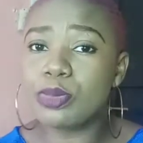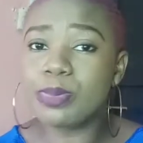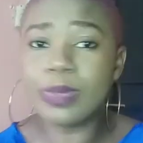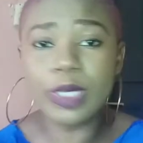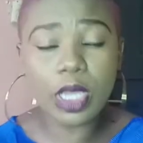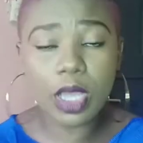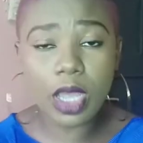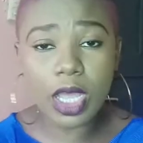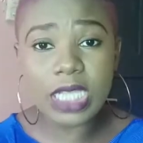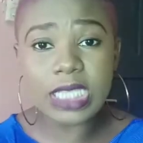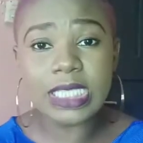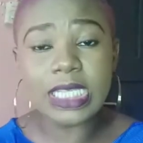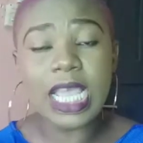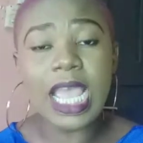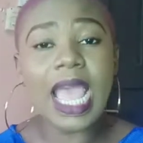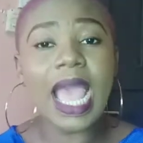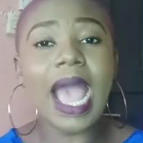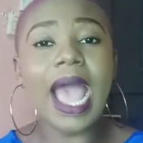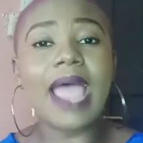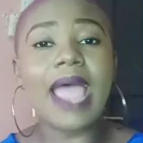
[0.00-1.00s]
because
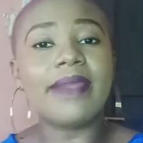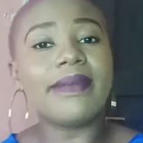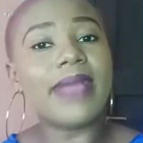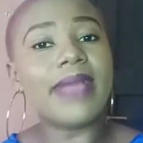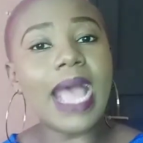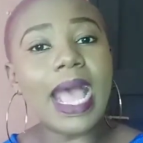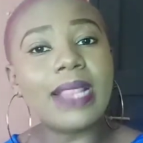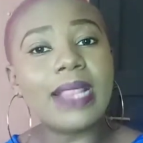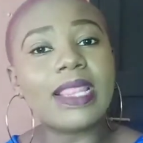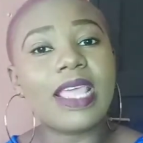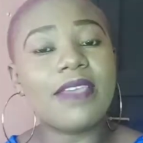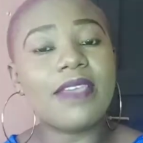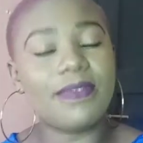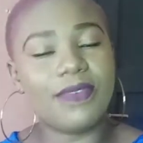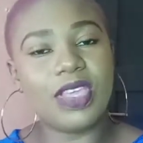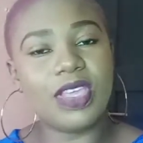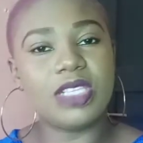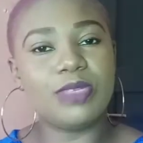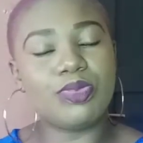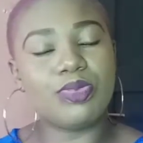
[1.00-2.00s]
I ran a
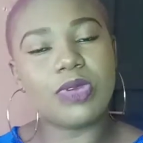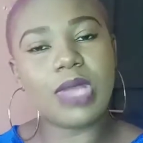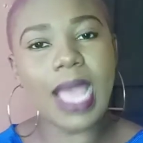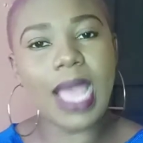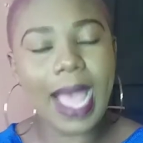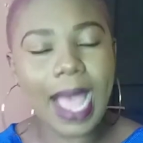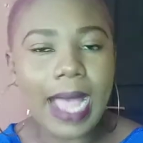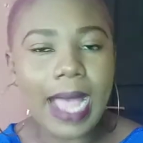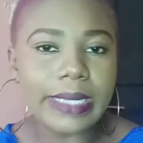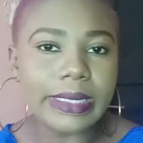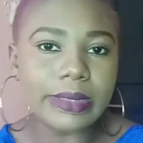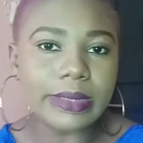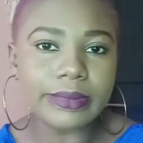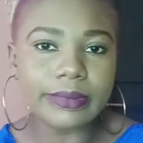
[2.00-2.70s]
Facebook ad